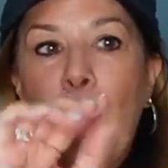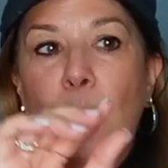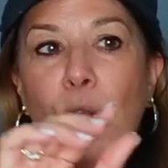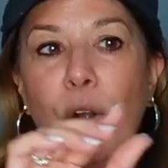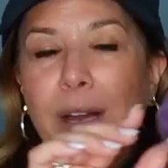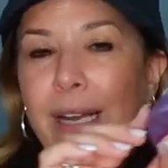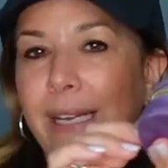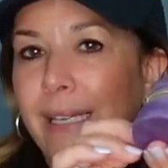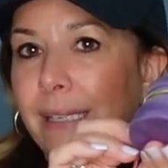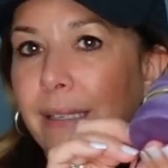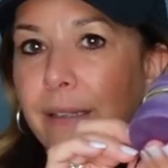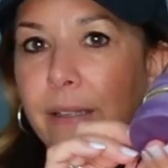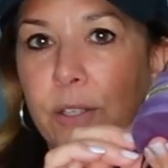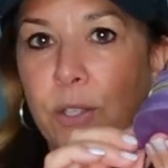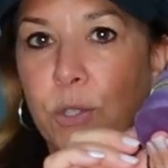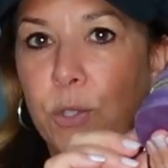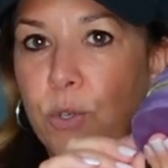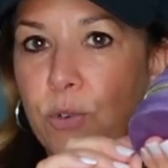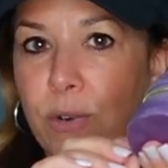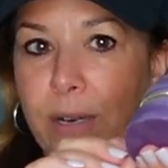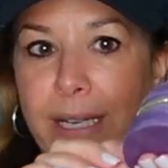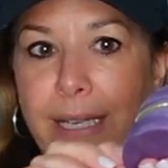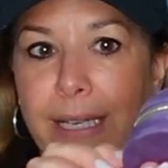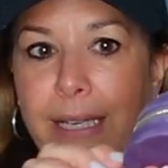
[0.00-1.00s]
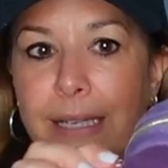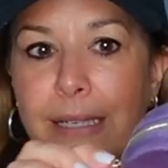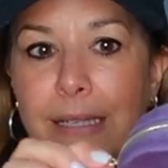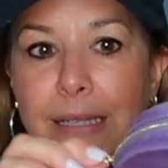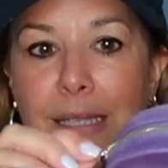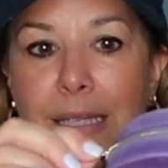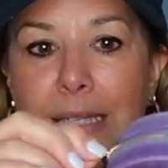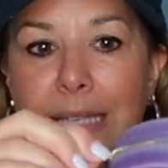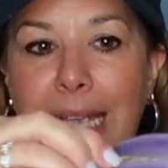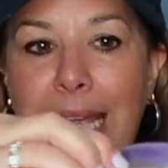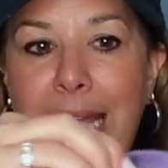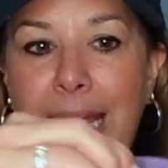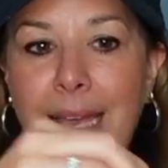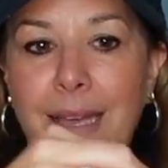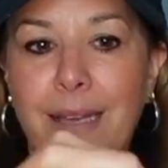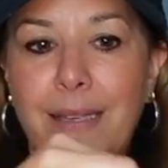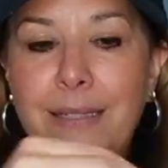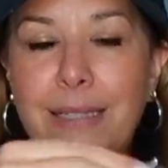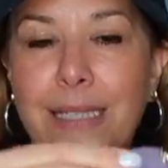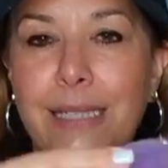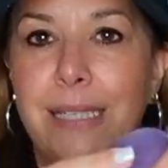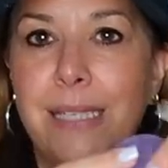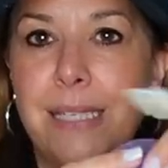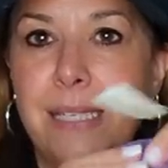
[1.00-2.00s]
or any little trinkets,
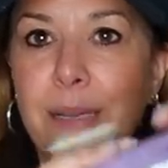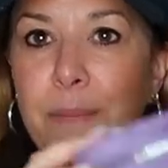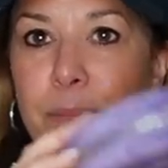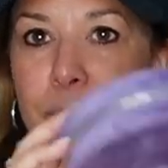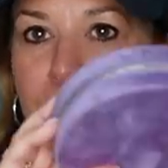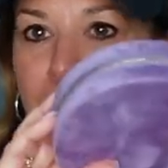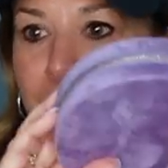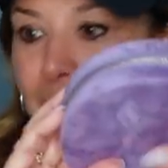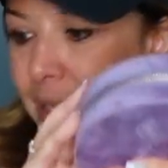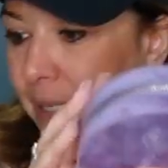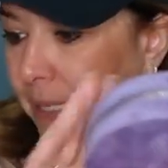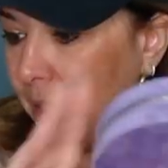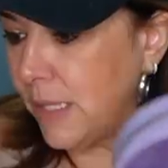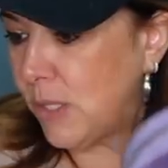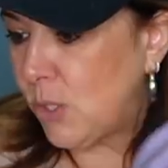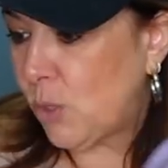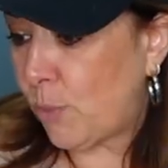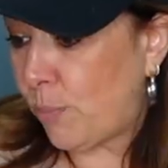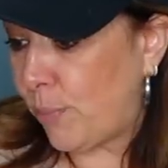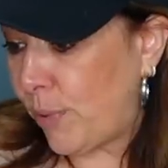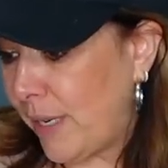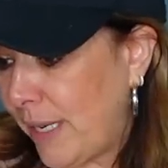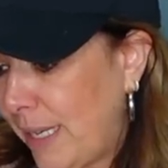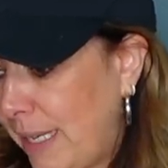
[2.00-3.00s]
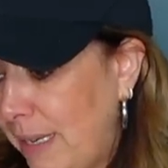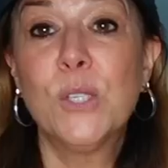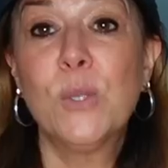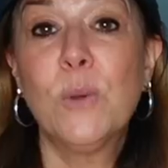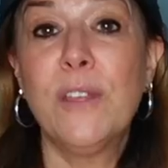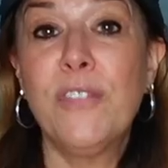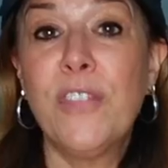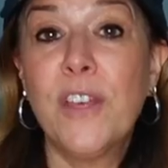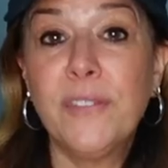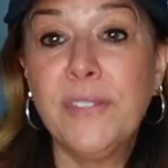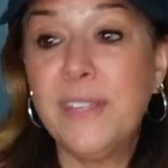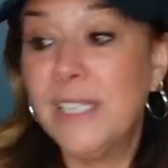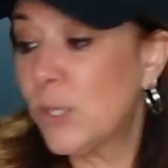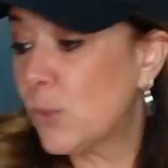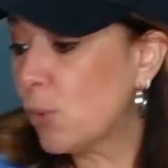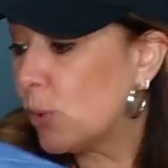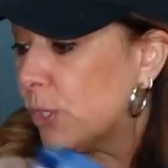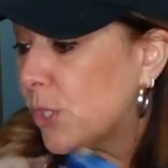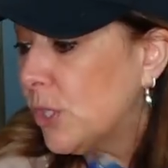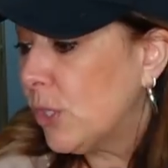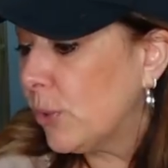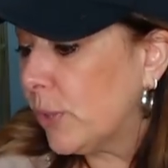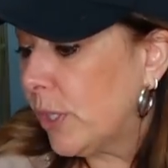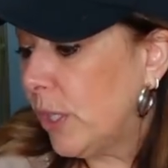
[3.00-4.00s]
and it zips, and it's so pretty. So I thought these
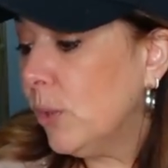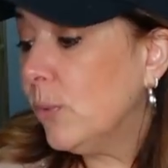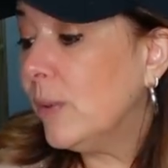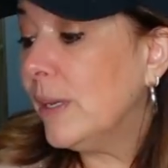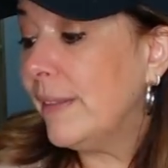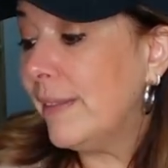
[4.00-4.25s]
were so cute.